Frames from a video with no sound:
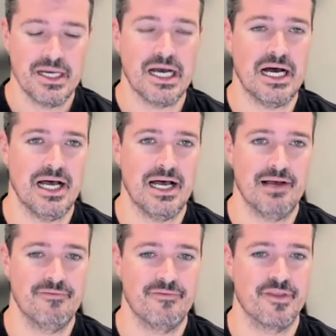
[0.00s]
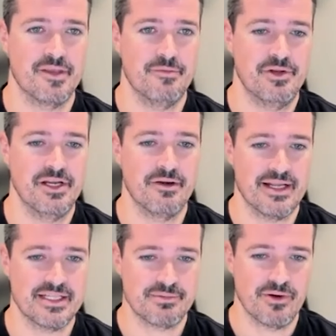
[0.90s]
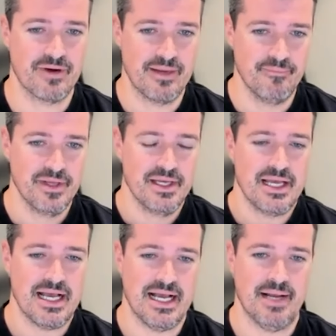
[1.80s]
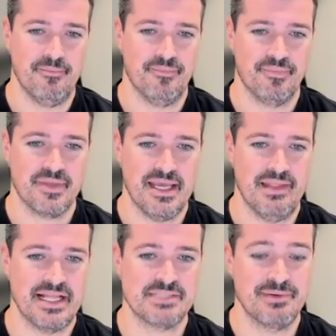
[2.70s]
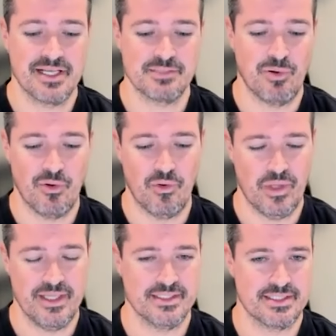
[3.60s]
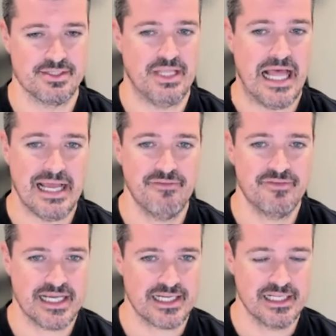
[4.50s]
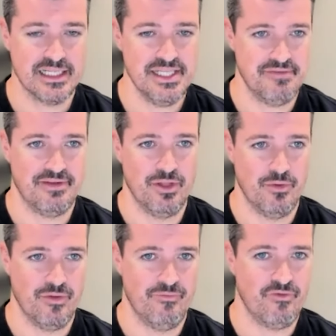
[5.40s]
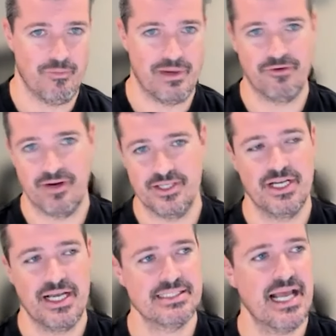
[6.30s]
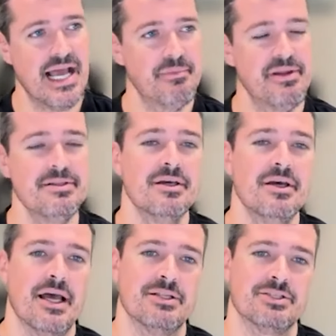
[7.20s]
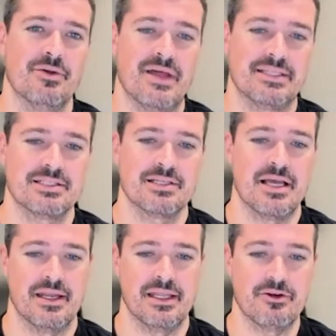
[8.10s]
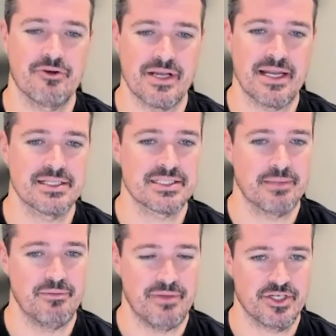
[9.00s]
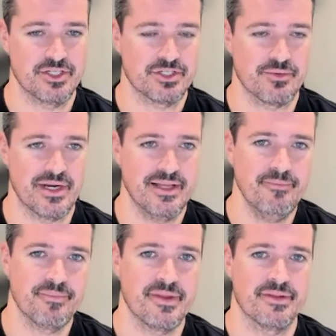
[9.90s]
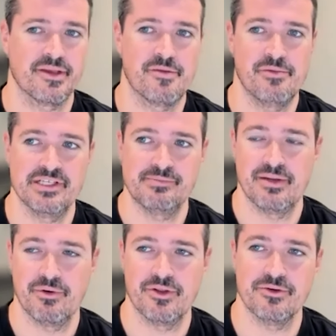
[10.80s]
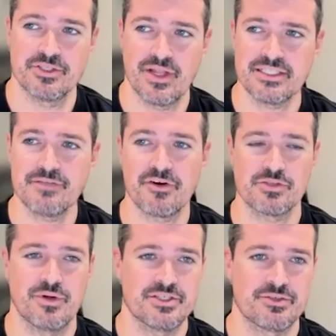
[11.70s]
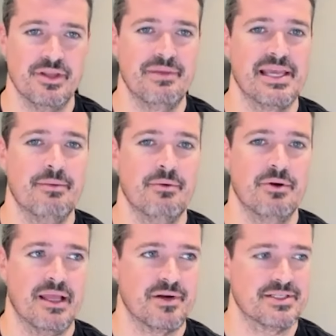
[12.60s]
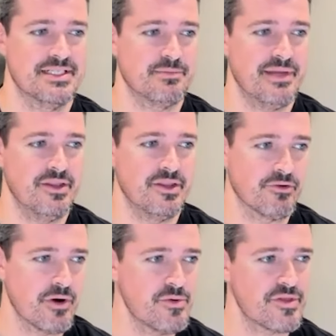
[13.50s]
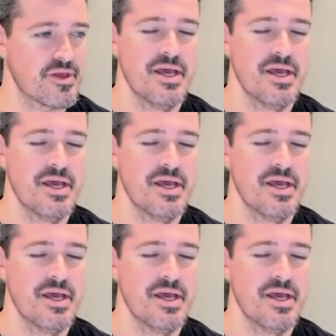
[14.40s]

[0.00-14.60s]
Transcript: of the community grants program. And that's because Pol is live technically, even though the full migration hasn't happened. And so that's kind of created some emissions already that the community's been able to use. So that's the first one, is really being able to like participate in the growth,